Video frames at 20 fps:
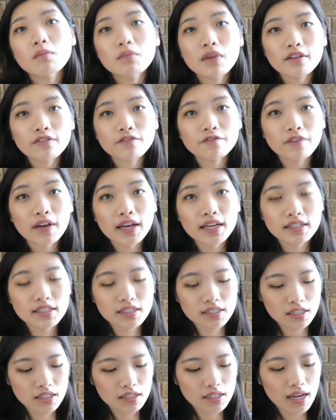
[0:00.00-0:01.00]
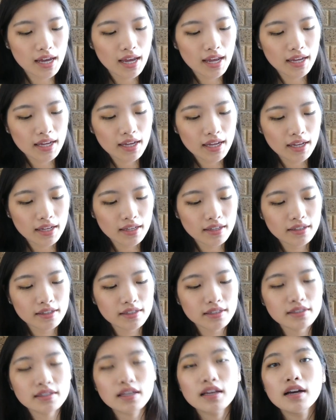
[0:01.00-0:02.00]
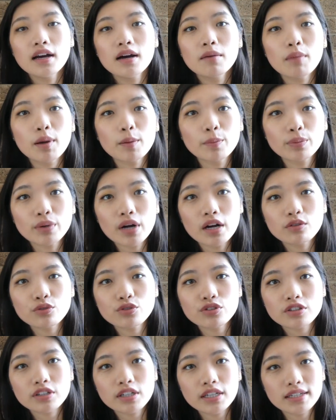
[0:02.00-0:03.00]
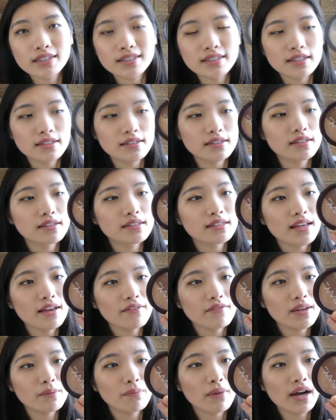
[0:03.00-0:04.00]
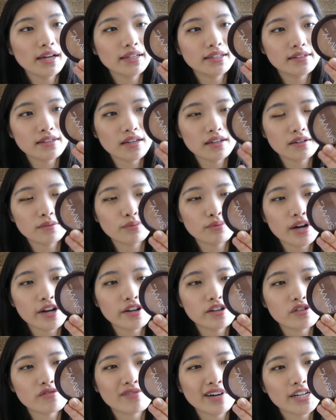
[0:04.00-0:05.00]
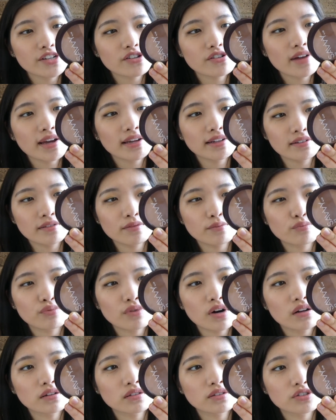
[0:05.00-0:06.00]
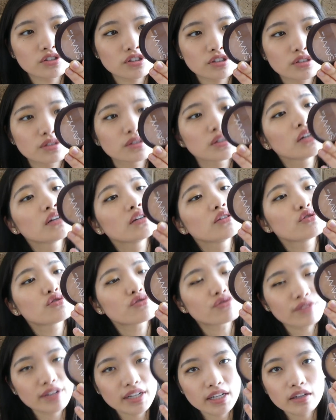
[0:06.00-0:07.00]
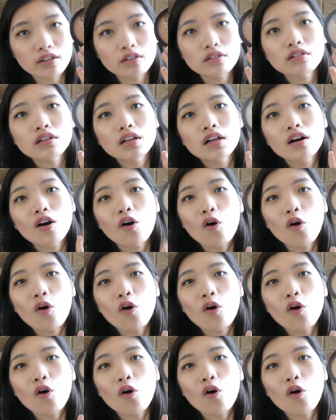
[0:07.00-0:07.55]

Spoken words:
on my face today is my bronzer, is this Savvy by Designer Brand Graduating Bronzer Trio.